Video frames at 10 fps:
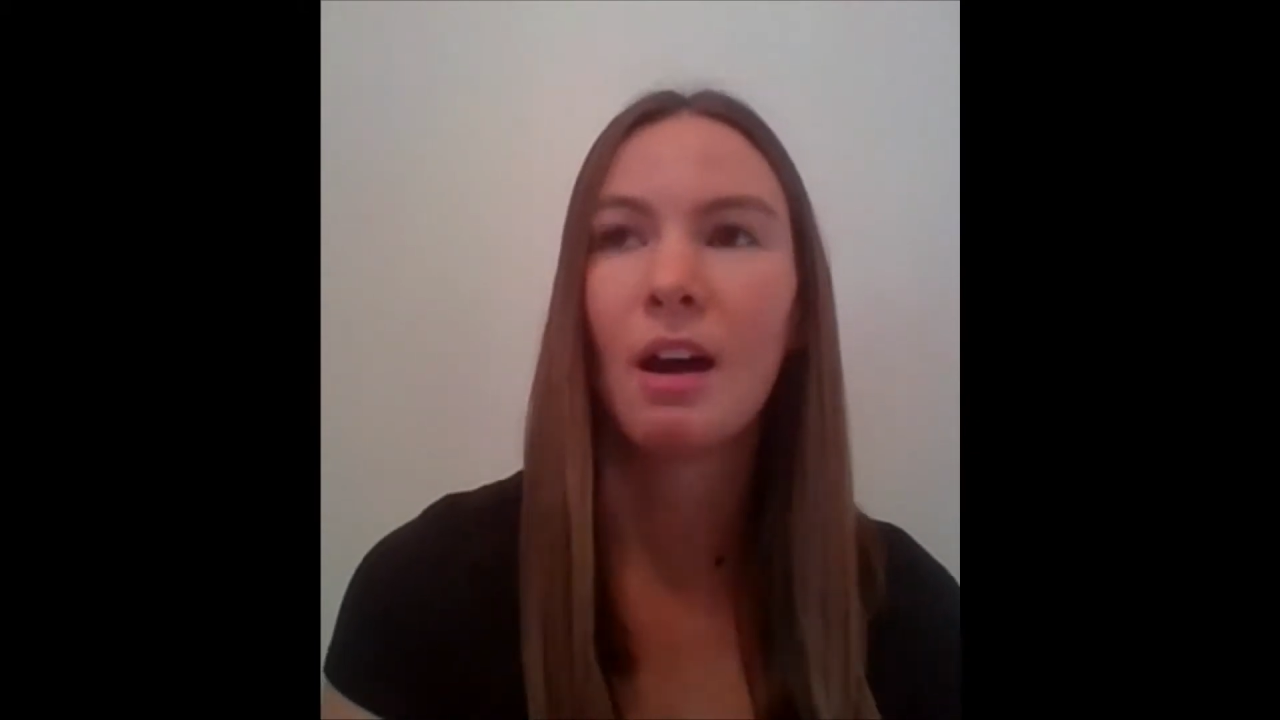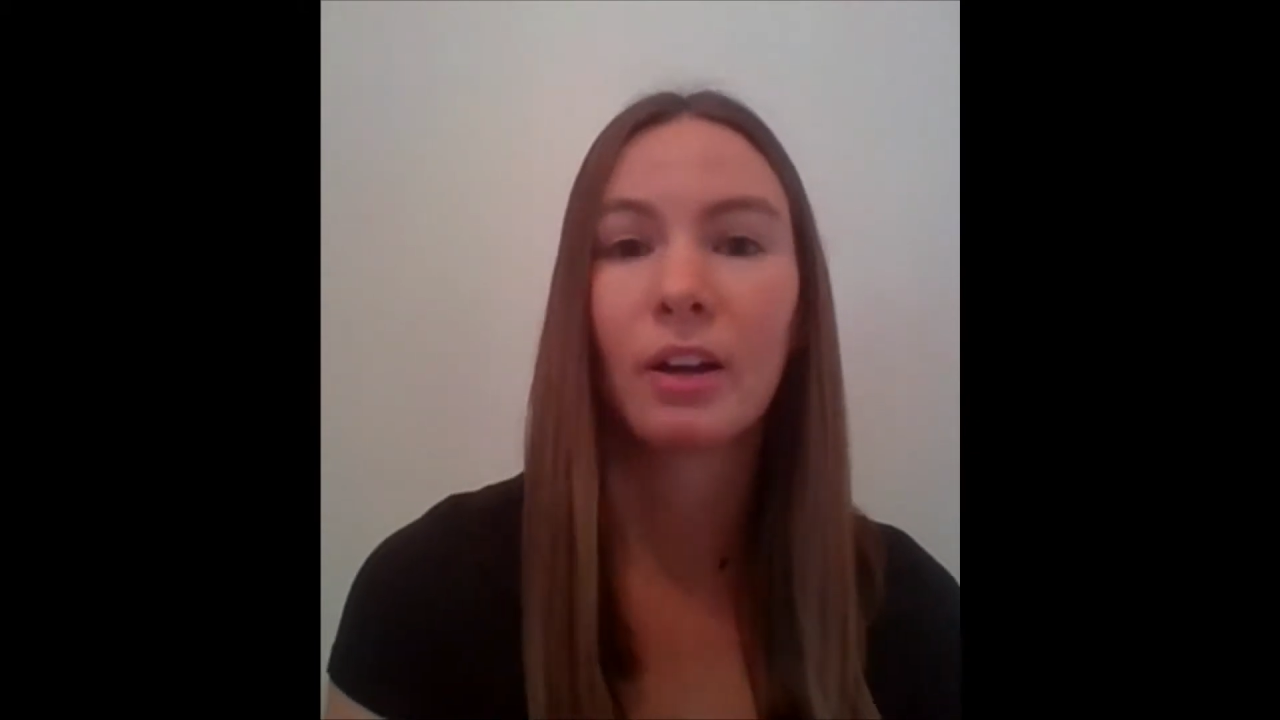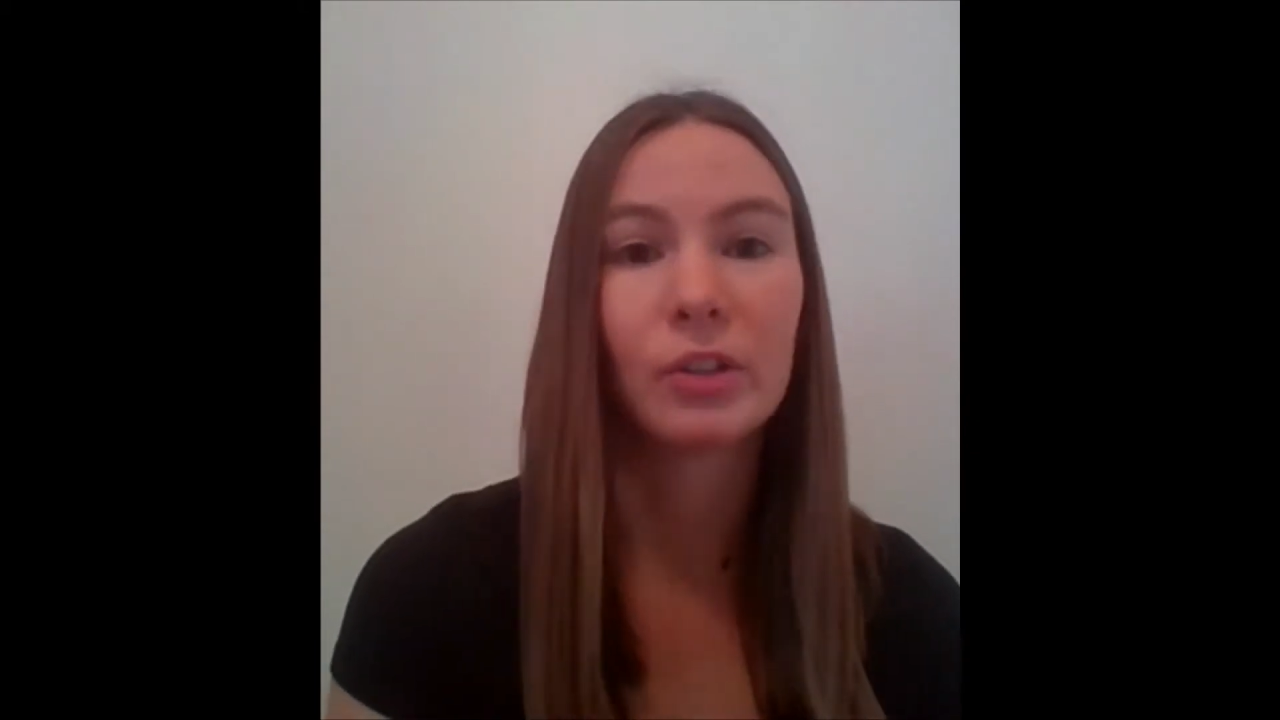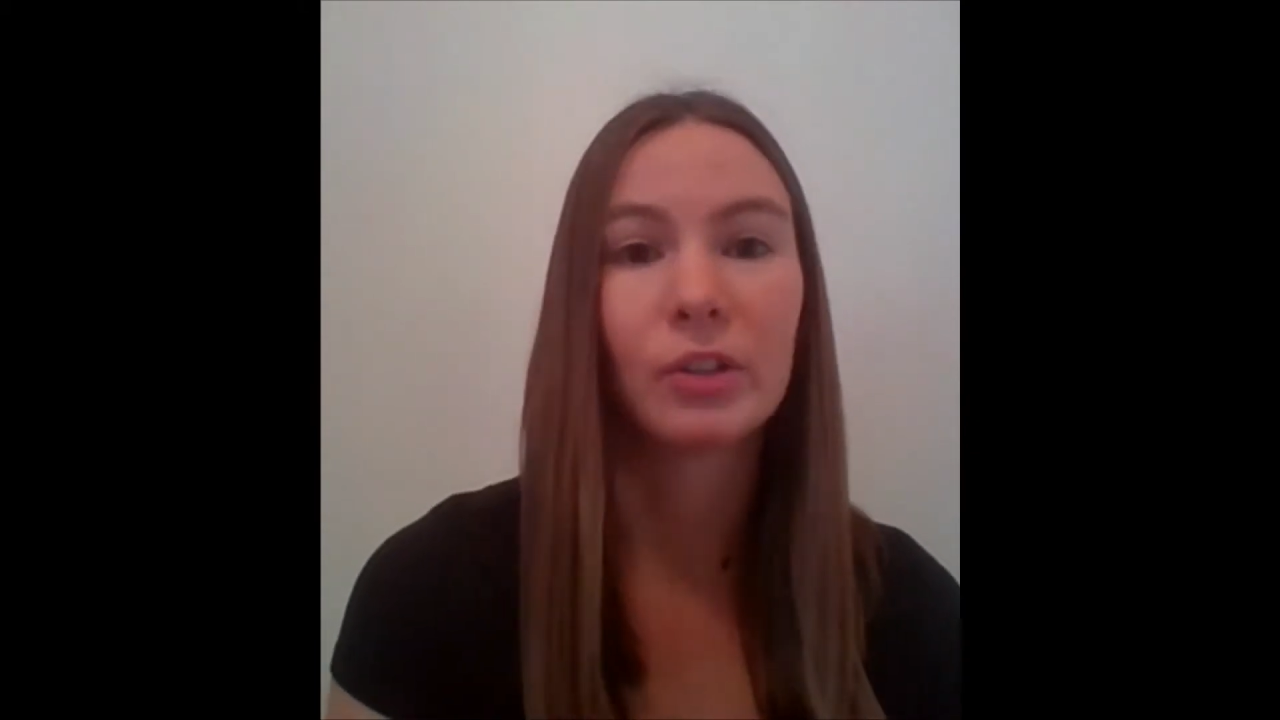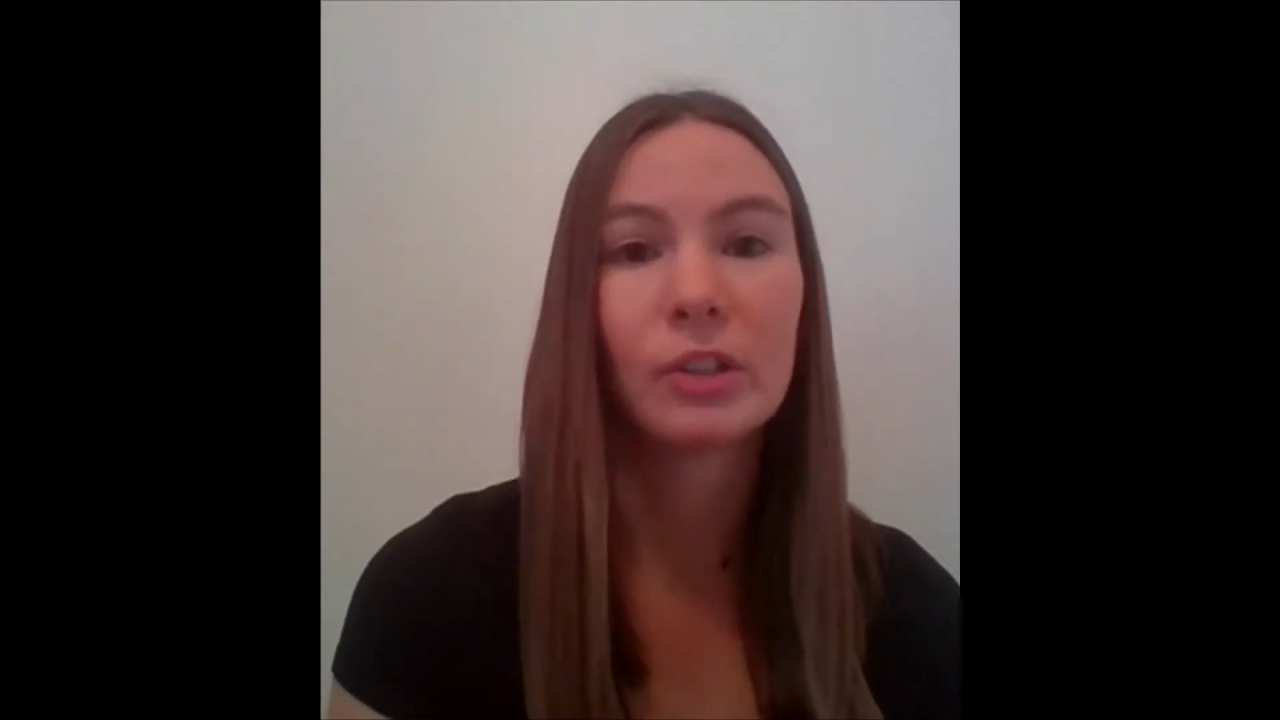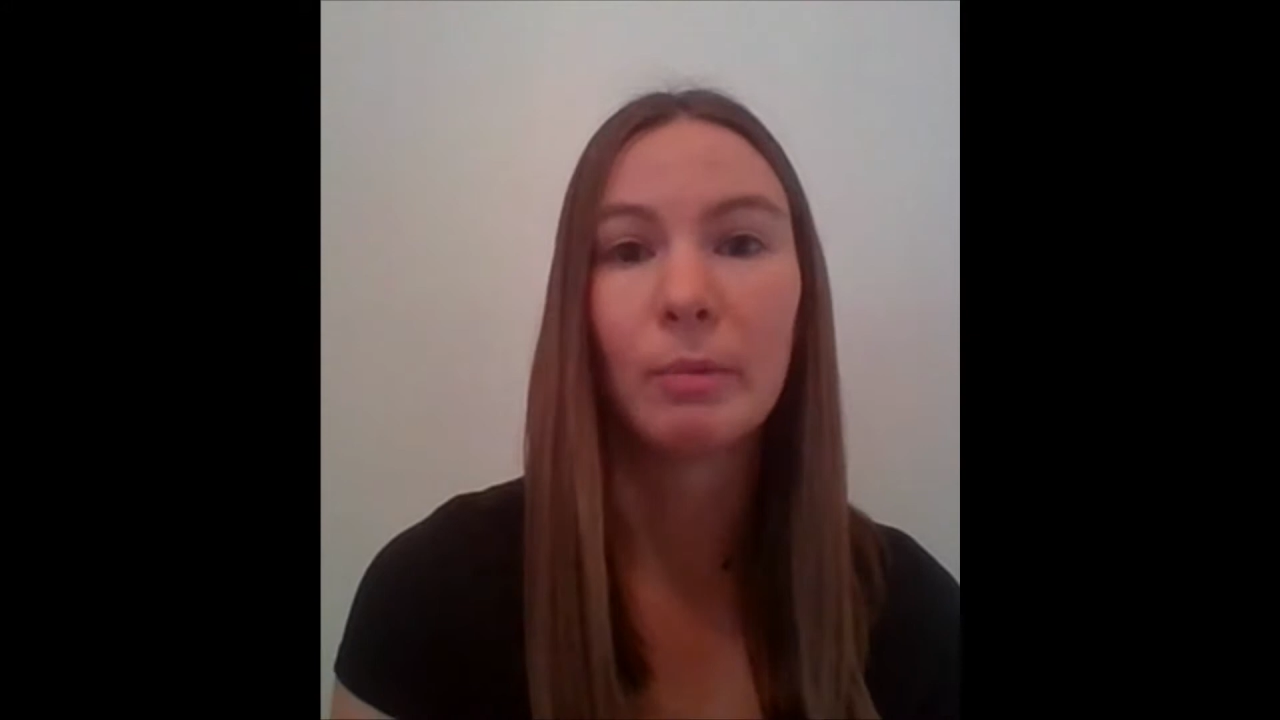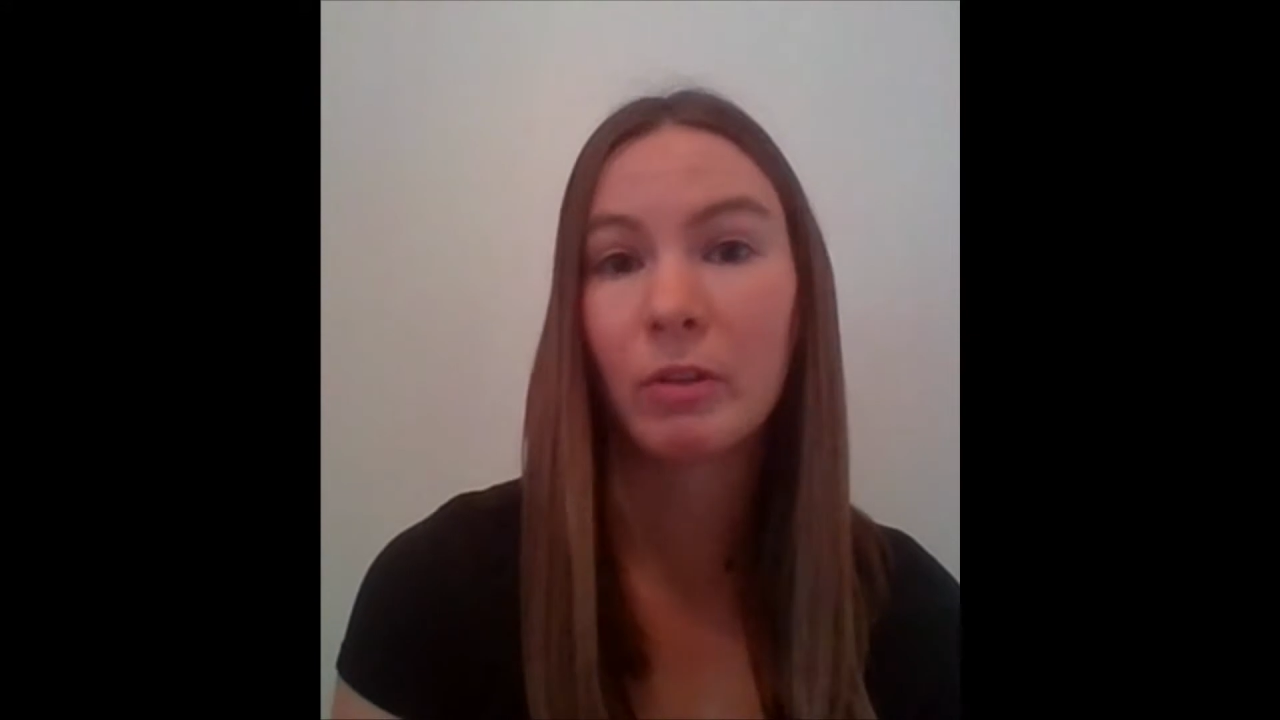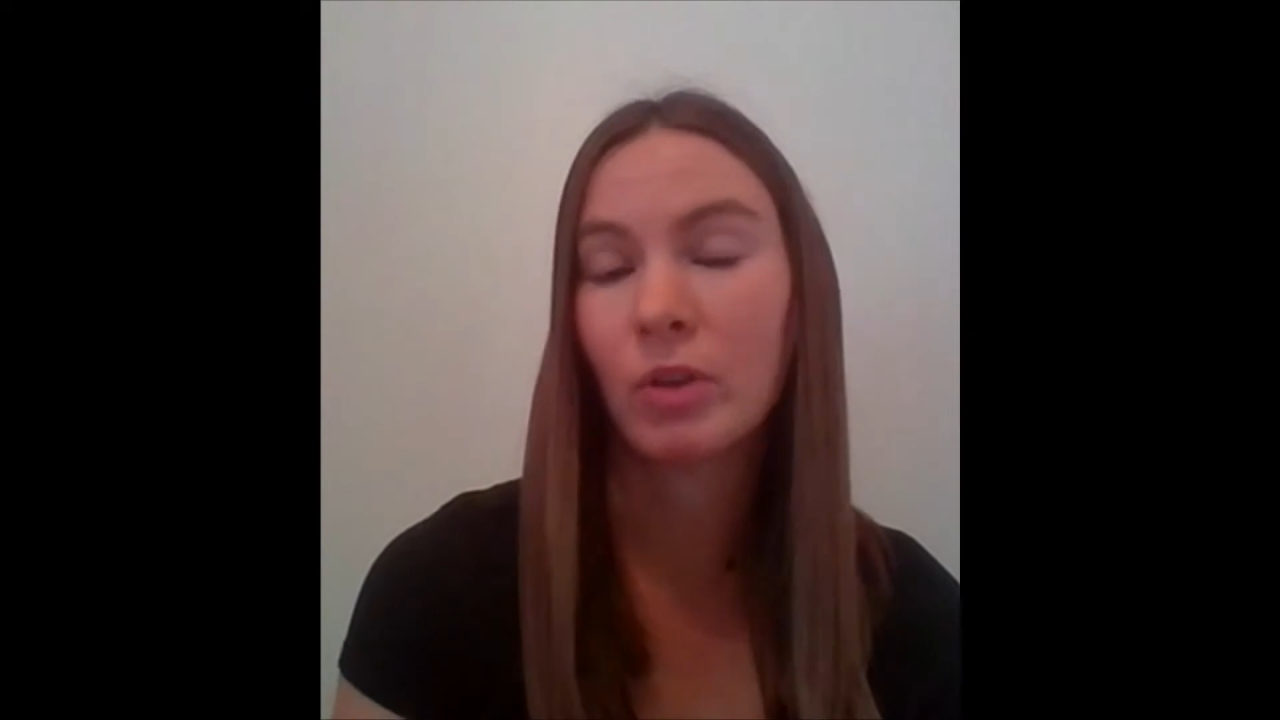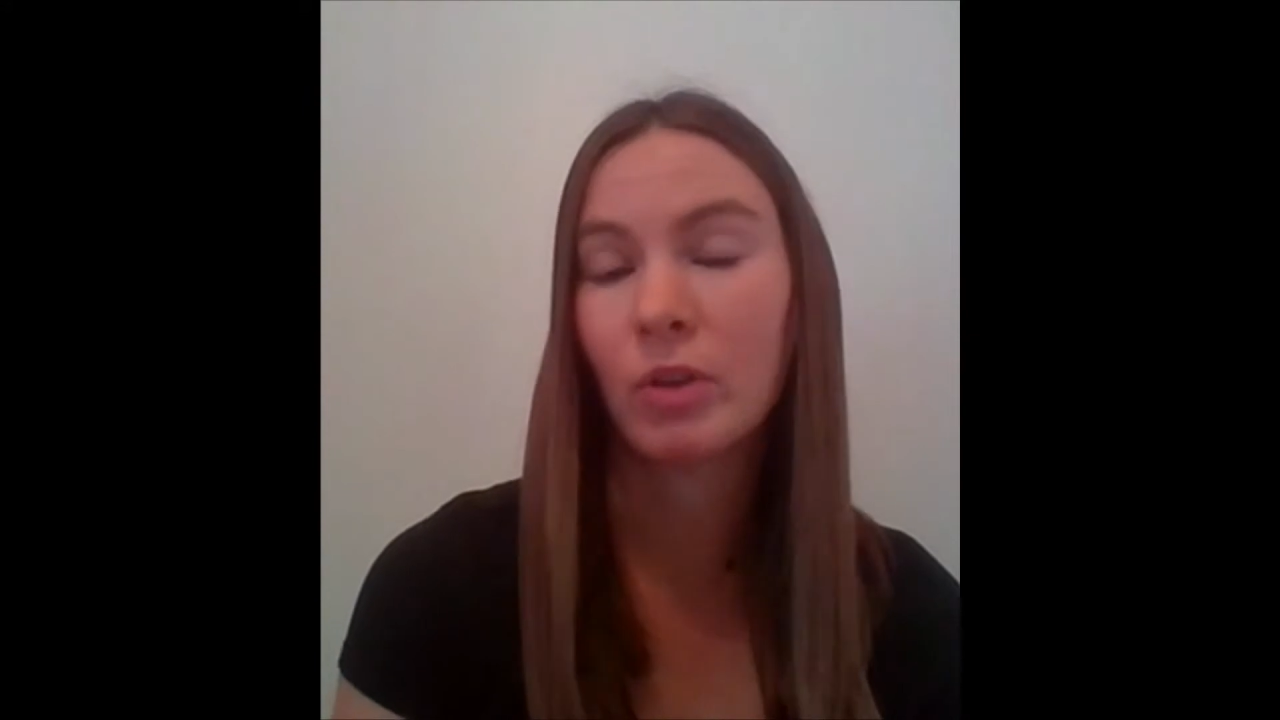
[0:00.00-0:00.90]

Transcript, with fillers: I got to do a bit